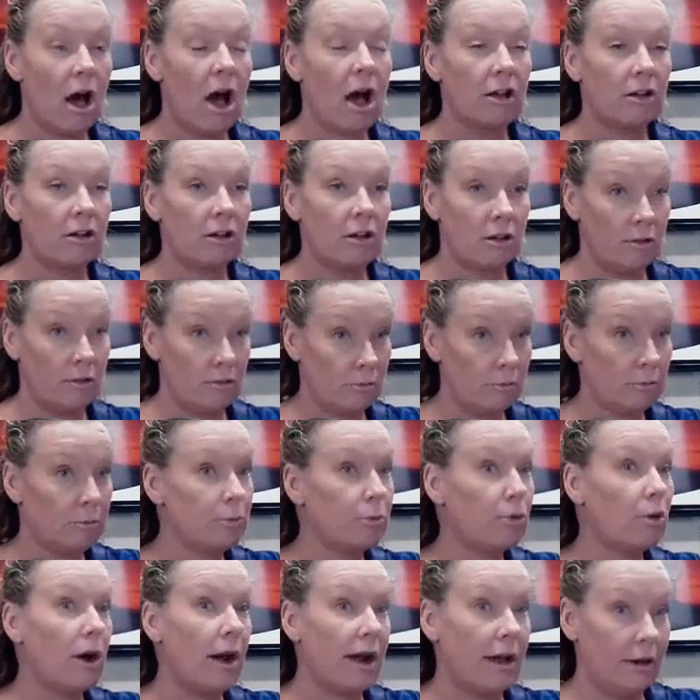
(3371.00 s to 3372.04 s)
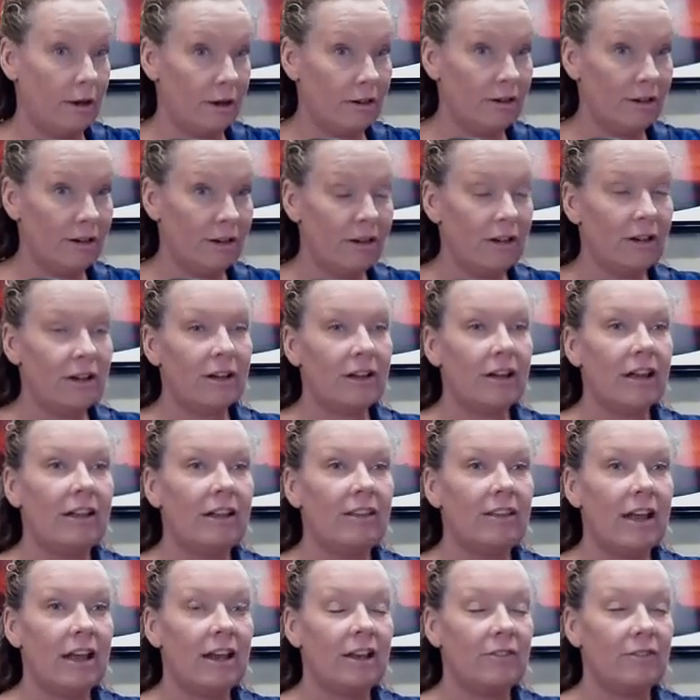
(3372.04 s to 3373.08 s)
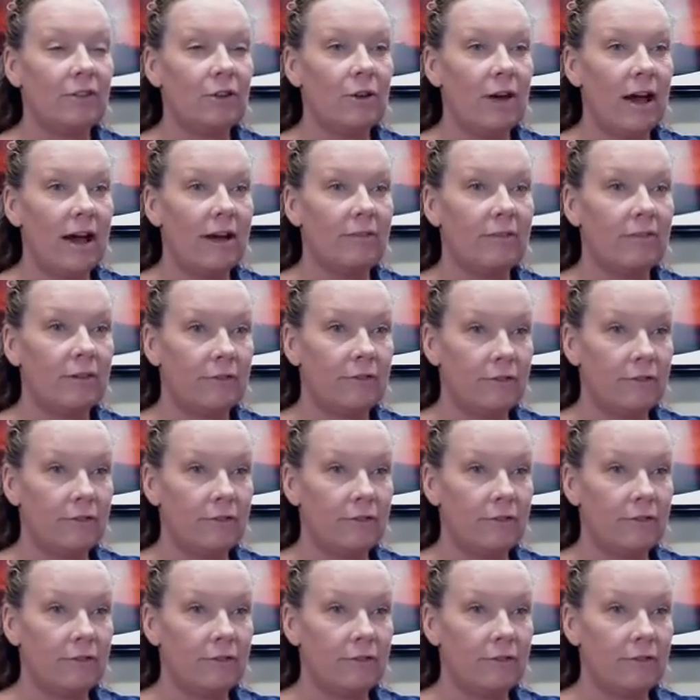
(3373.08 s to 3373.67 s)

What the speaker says: On prior. And then if you have the